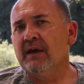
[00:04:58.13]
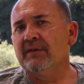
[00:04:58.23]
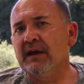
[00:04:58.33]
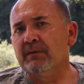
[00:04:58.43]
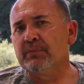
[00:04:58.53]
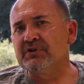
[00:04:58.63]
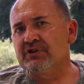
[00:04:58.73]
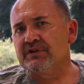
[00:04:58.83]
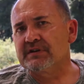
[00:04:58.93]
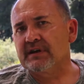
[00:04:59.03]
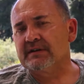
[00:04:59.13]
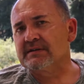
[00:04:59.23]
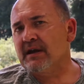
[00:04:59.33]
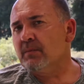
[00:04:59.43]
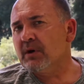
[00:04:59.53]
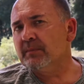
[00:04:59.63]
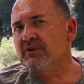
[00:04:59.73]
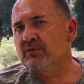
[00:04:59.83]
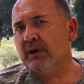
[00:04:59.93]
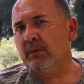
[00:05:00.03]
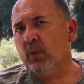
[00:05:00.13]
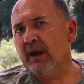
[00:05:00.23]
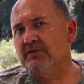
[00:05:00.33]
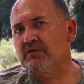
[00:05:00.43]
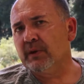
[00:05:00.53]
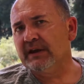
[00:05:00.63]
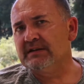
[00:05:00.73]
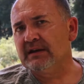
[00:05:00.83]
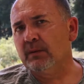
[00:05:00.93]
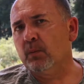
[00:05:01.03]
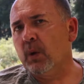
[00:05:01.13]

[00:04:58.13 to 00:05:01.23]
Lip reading: they're producing somewhere between $120,000 and